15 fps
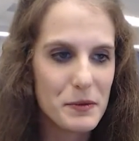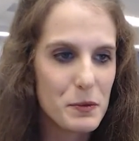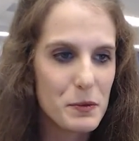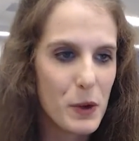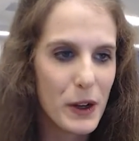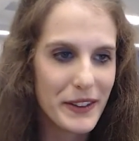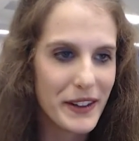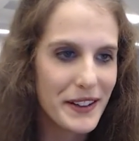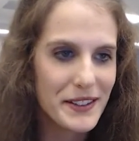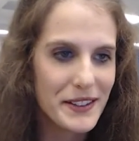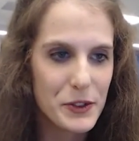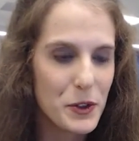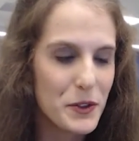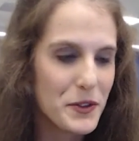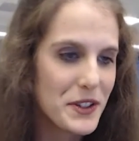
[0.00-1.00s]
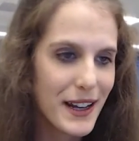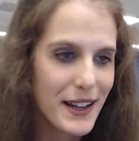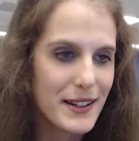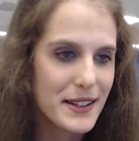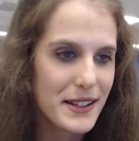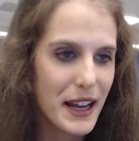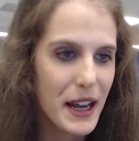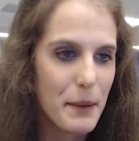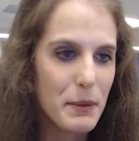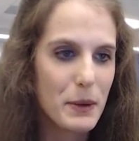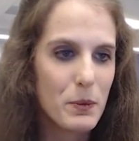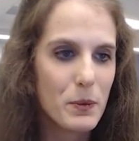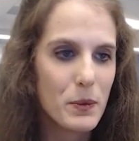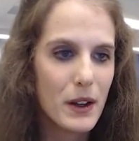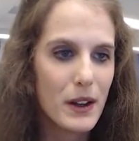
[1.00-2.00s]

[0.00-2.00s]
What things sort of stay the same and